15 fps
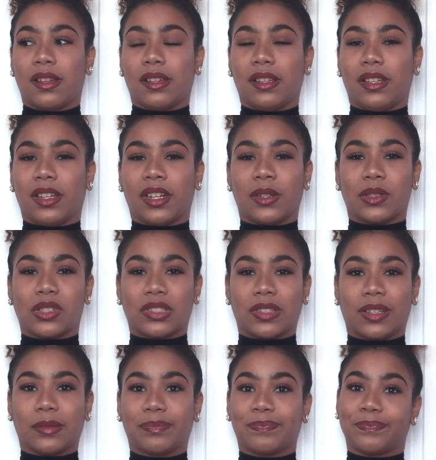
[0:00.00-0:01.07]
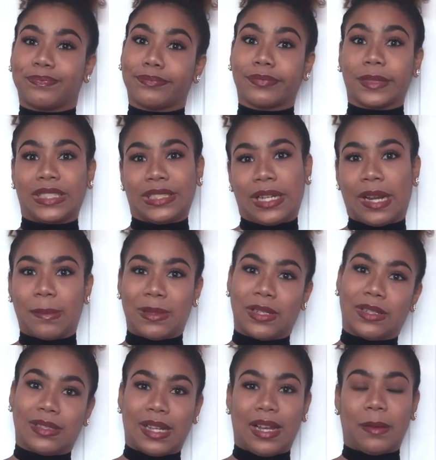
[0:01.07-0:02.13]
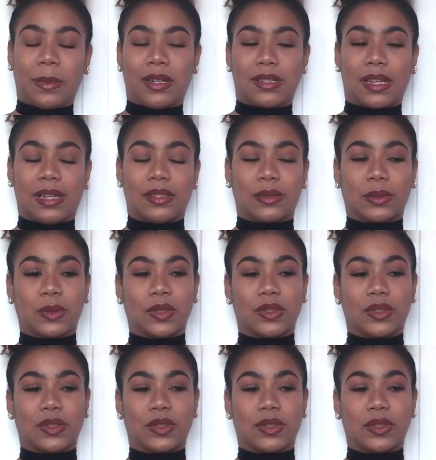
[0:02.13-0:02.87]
you know, it's just like shit happens all the time, and it's high school.